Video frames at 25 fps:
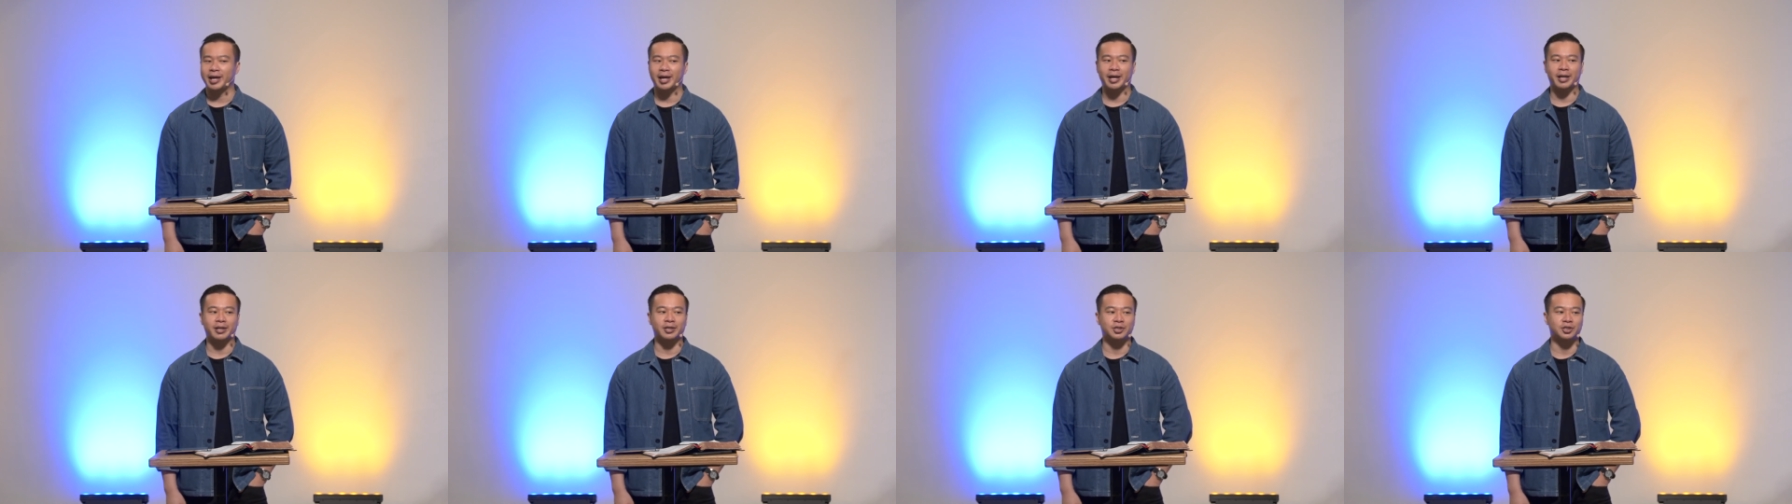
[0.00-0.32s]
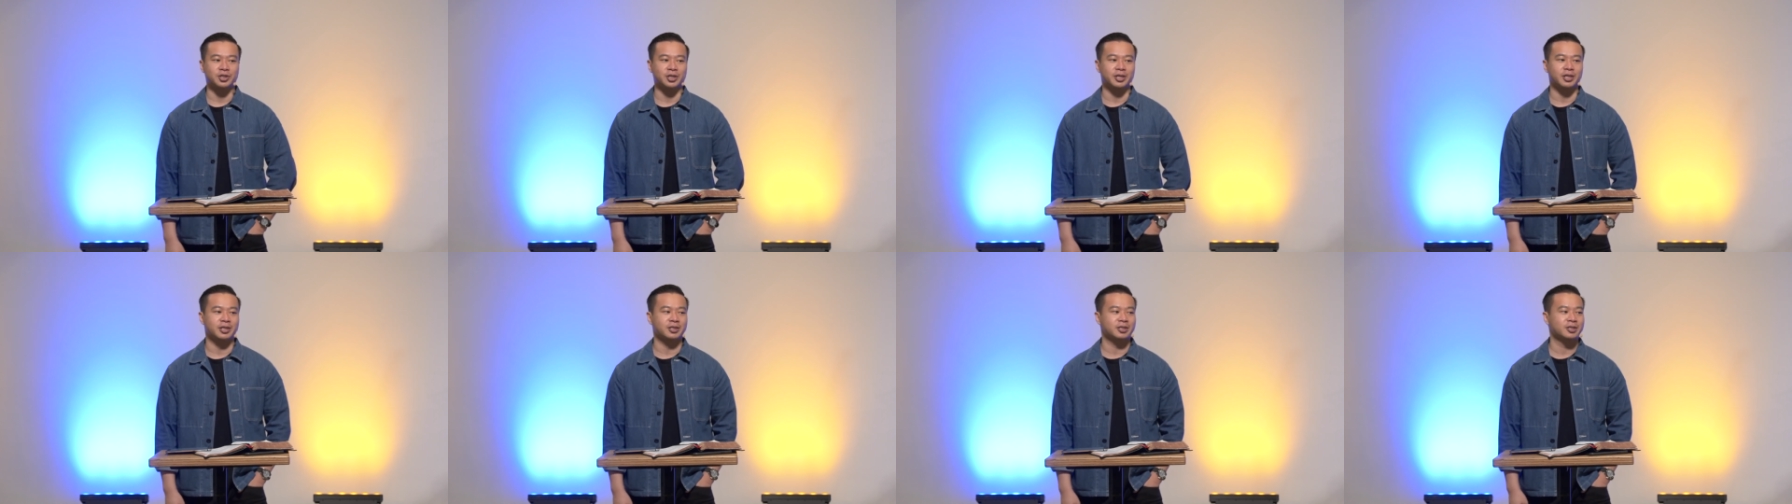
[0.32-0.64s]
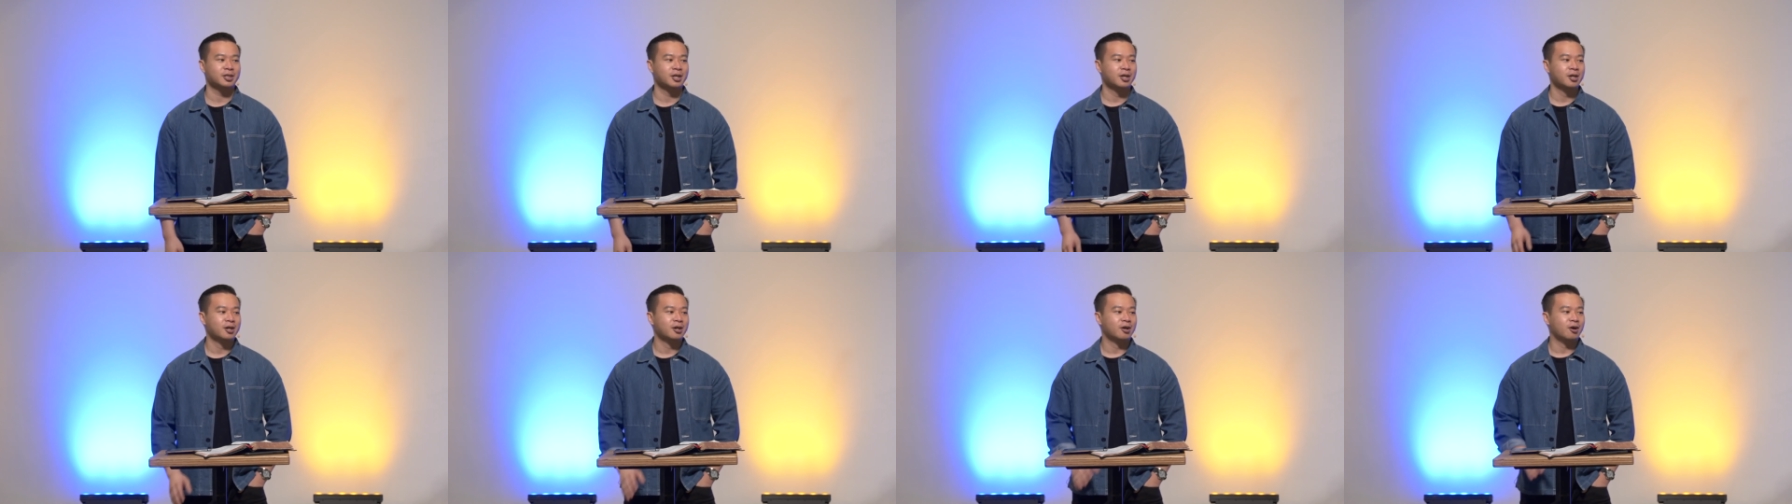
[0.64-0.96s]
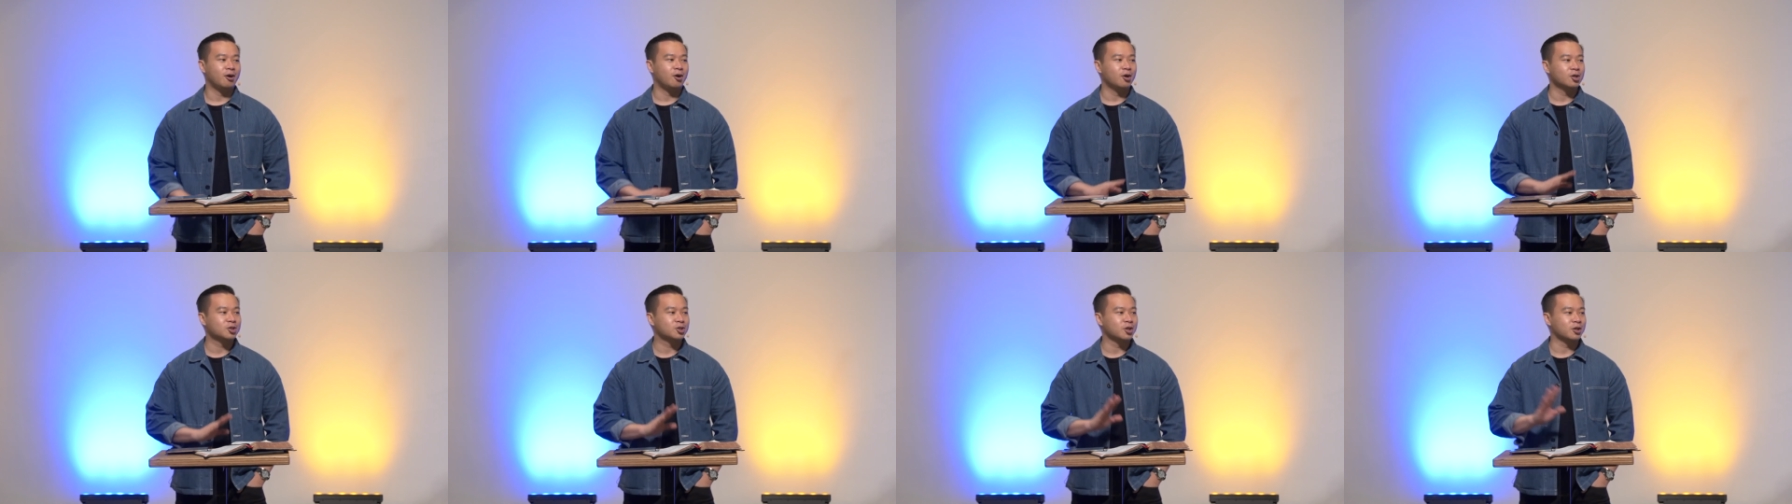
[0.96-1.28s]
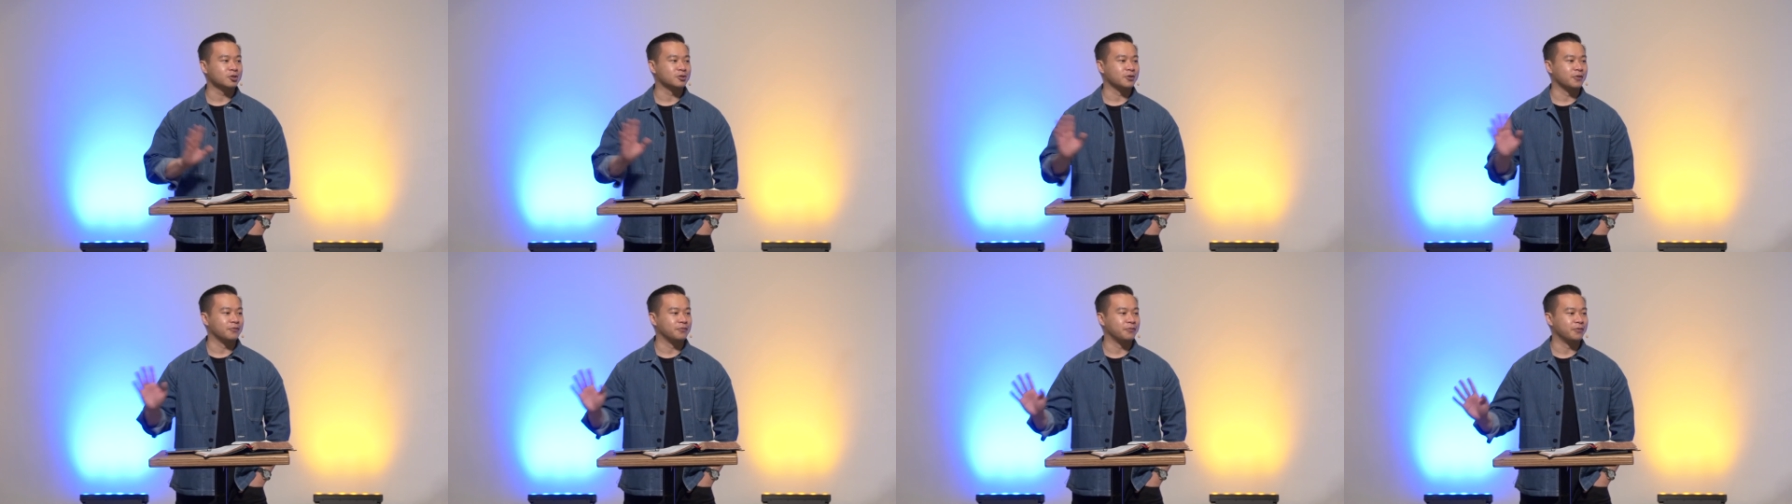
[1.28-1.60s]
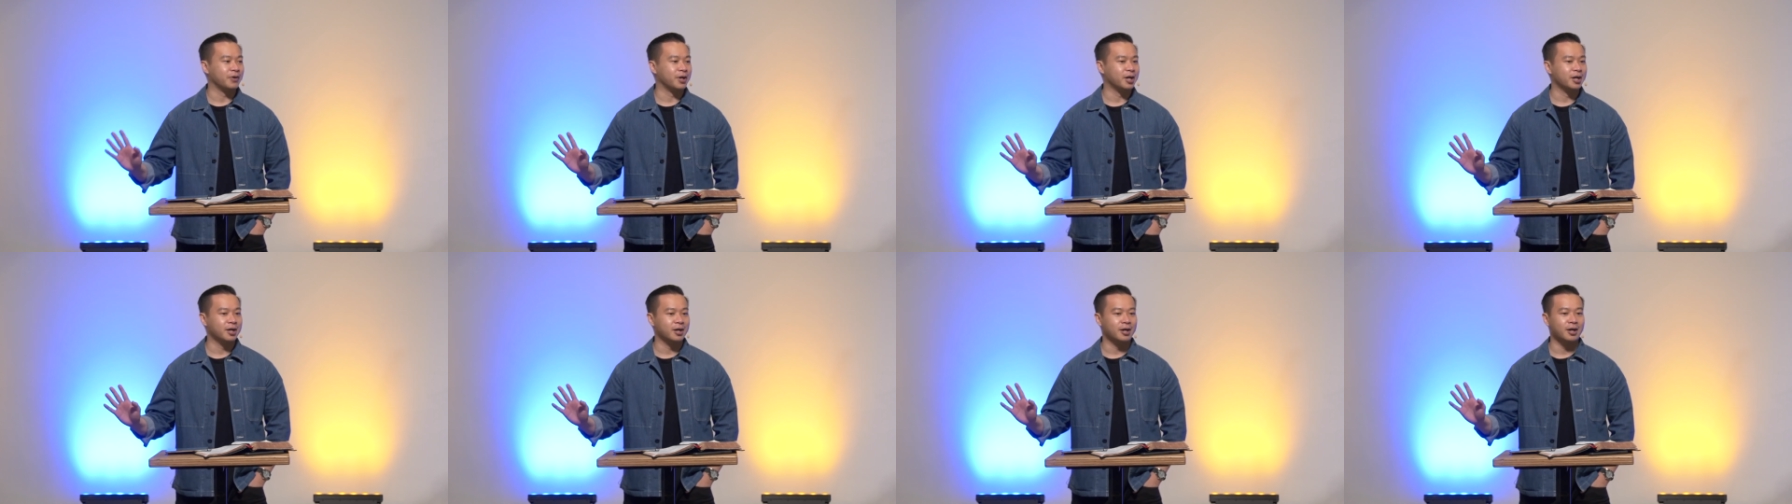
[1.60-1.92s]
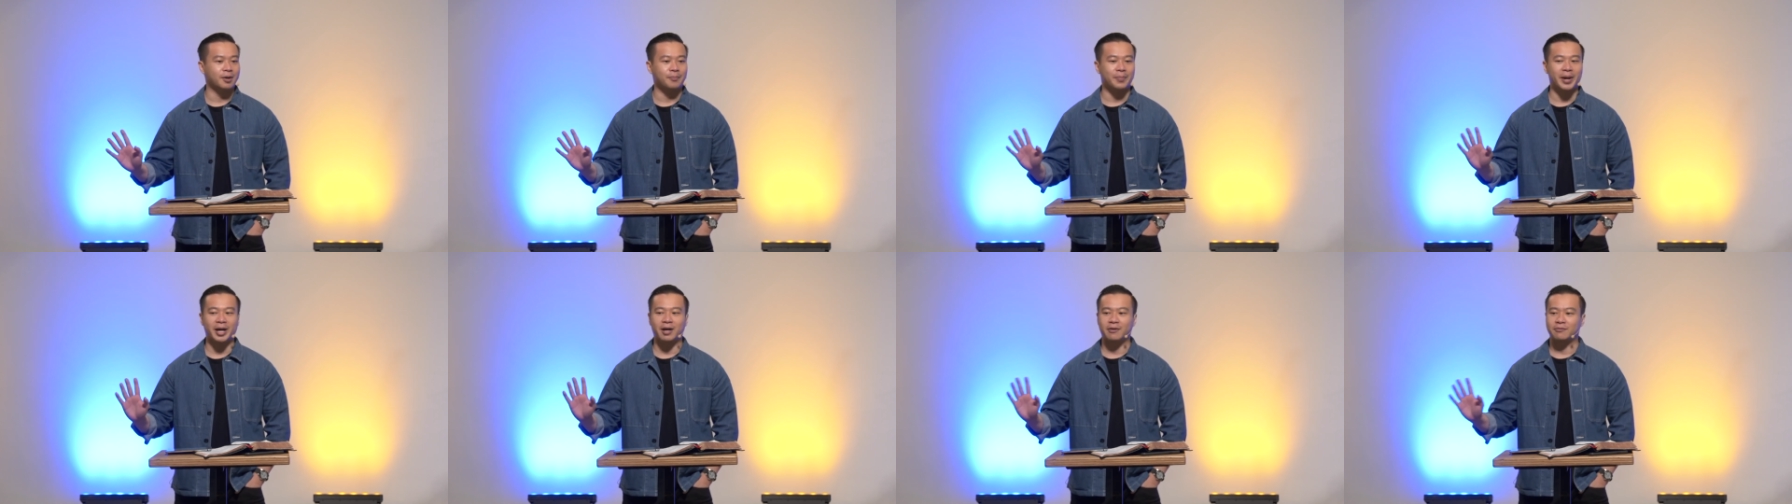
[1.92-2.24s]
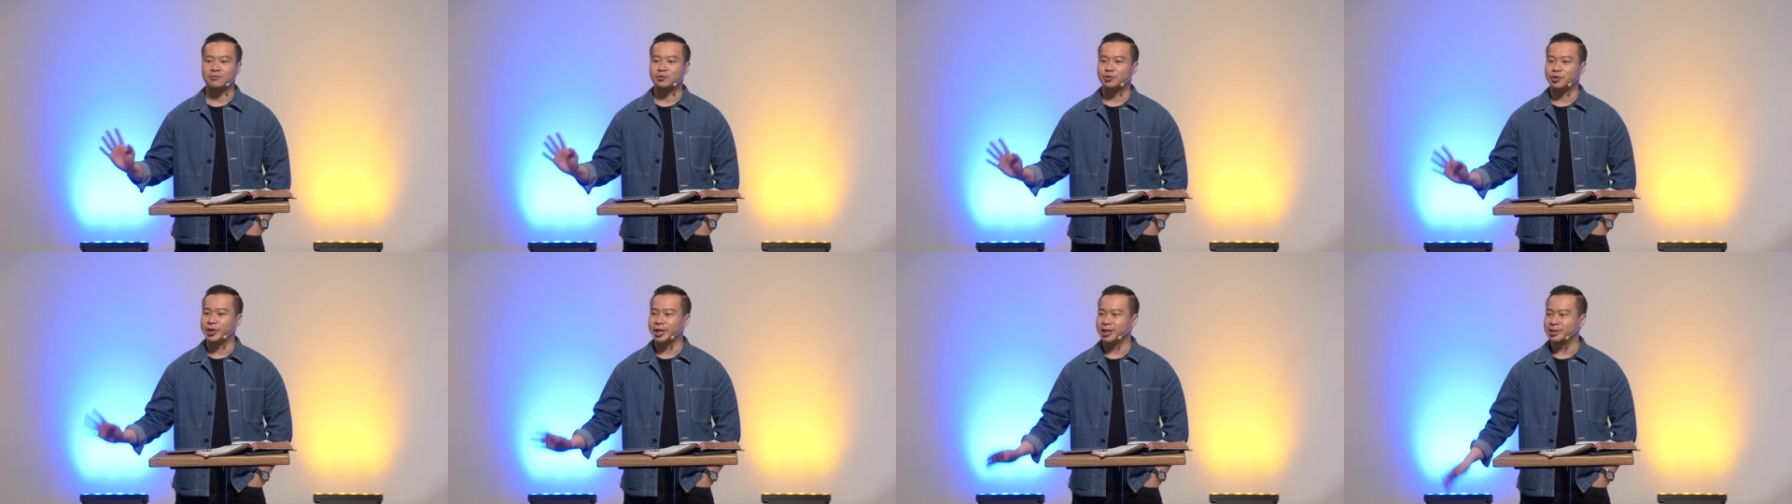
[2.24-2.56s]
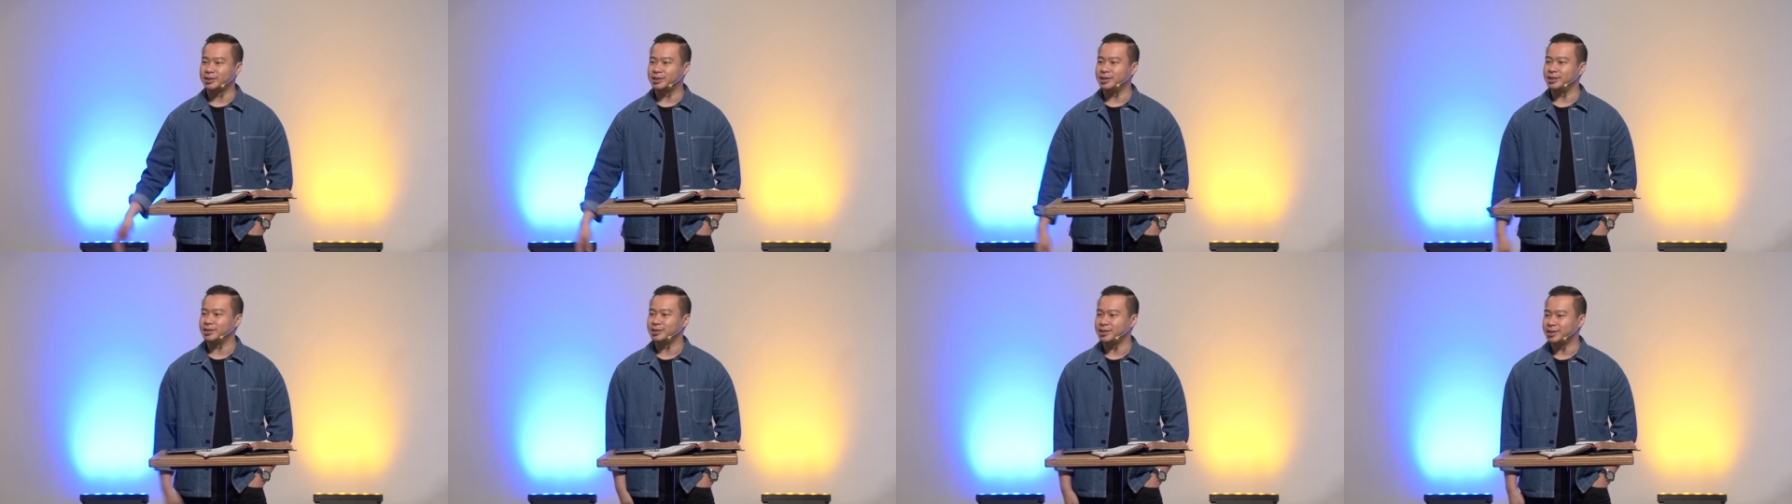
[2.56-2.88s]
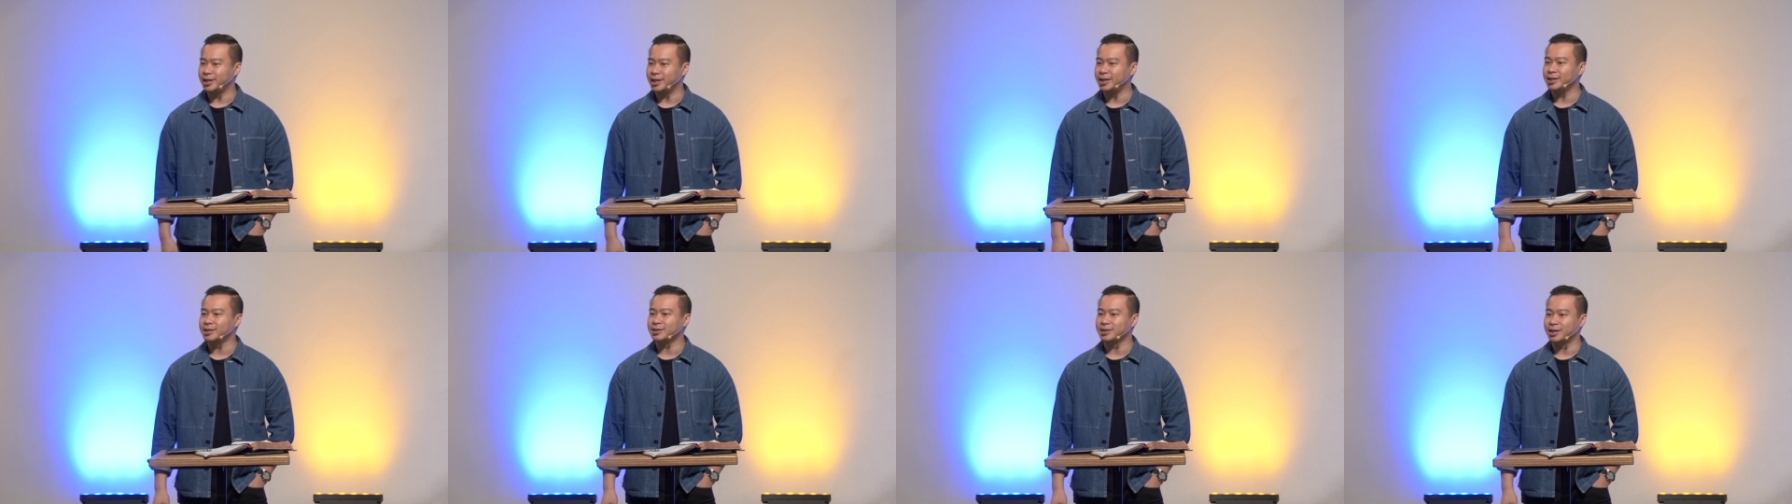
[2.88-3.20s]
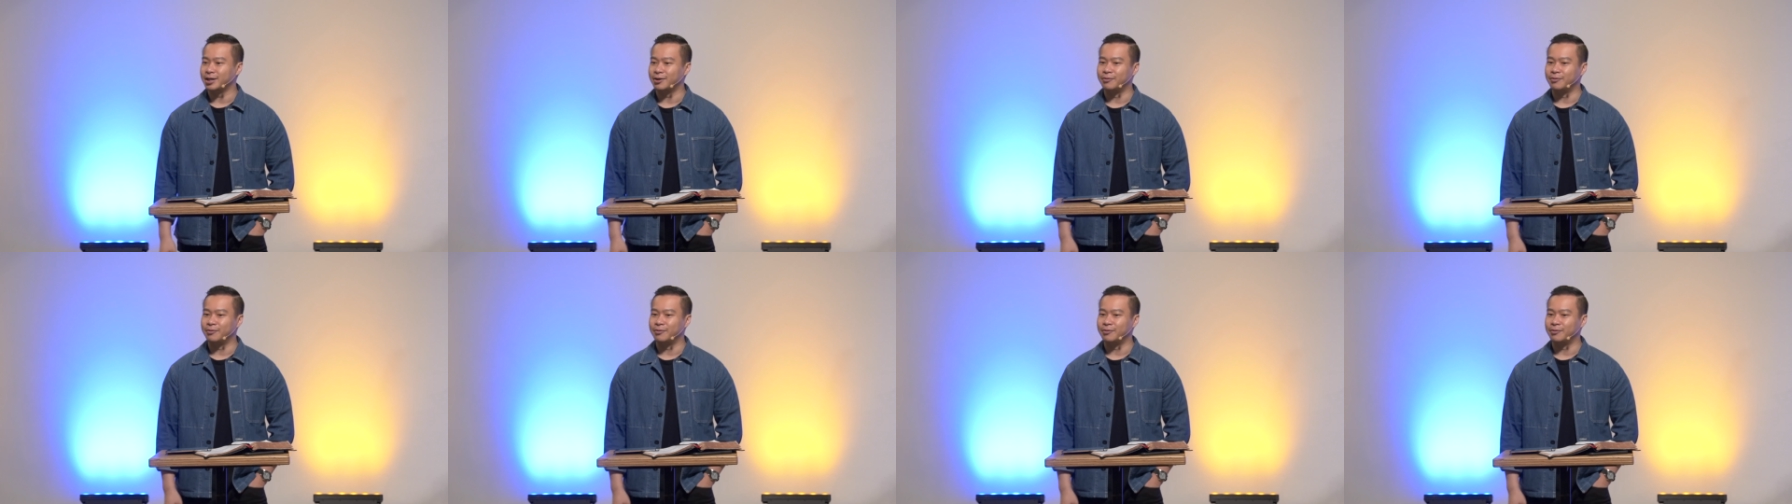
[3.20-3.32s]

and she is all sorts of uh, bag of tricks these days.